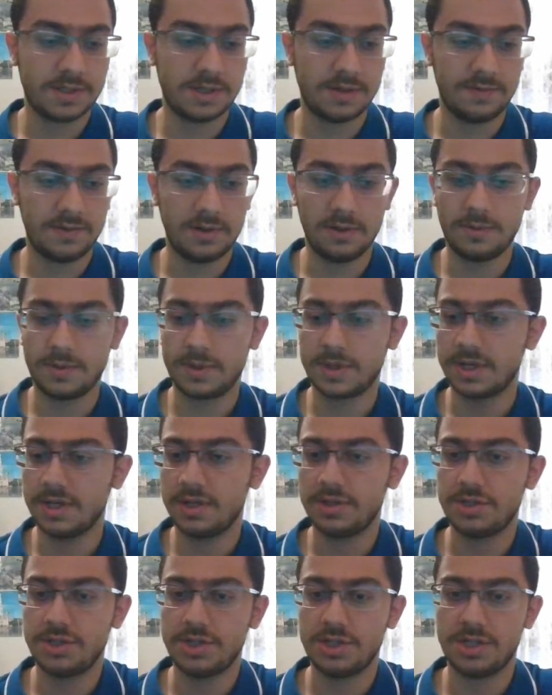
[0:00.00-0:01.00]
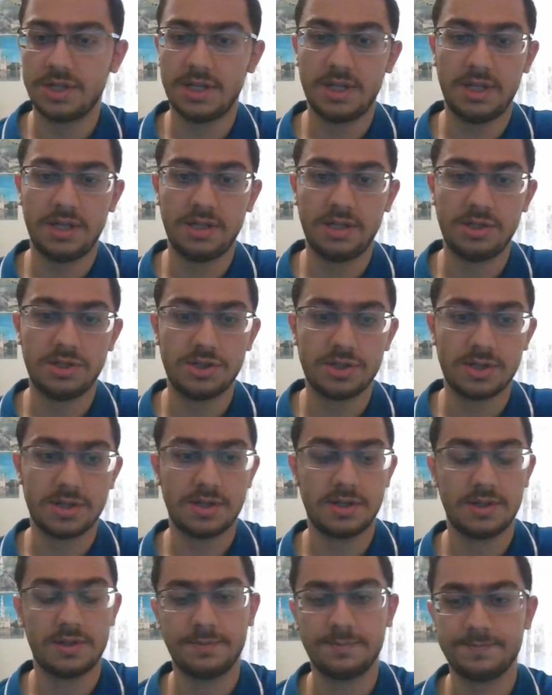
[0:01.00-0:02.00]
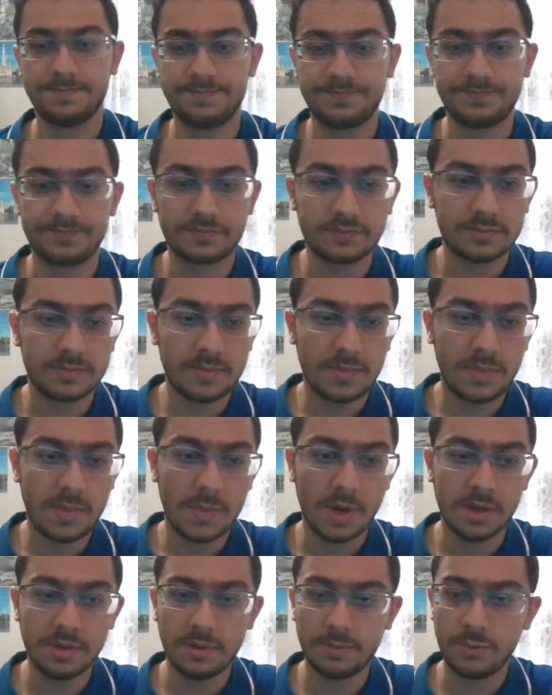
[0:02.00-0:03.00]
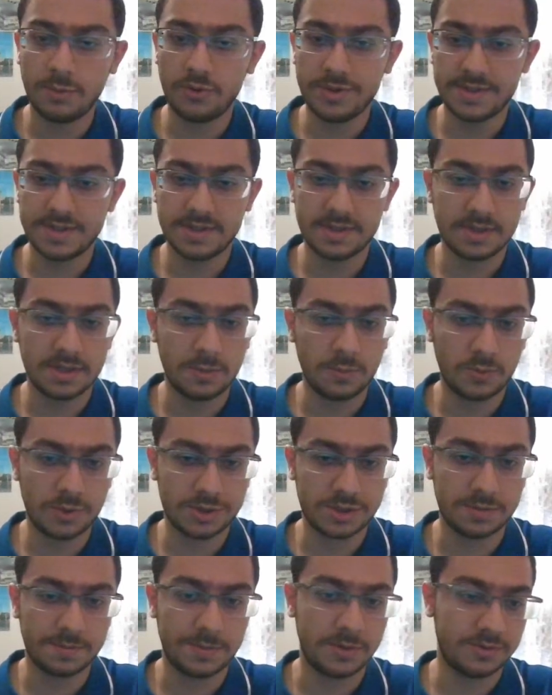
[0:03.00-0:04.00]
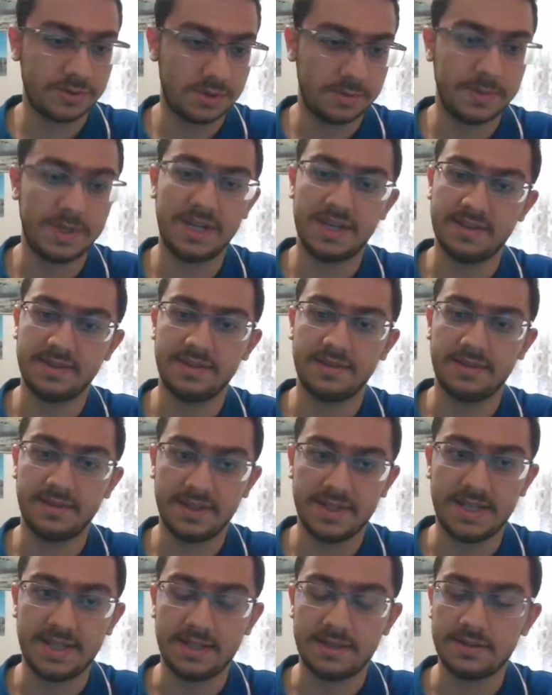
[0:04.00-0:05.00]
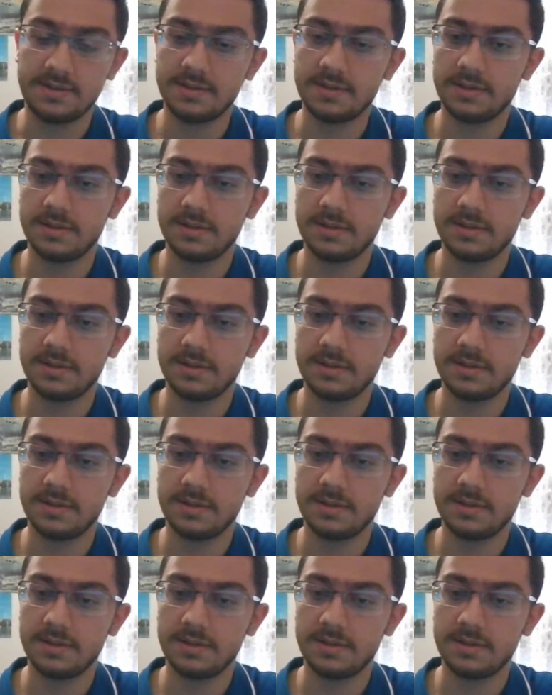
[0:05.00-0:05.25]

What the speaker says: of all, we're gonna change the point system. We're supposed to be in the lead.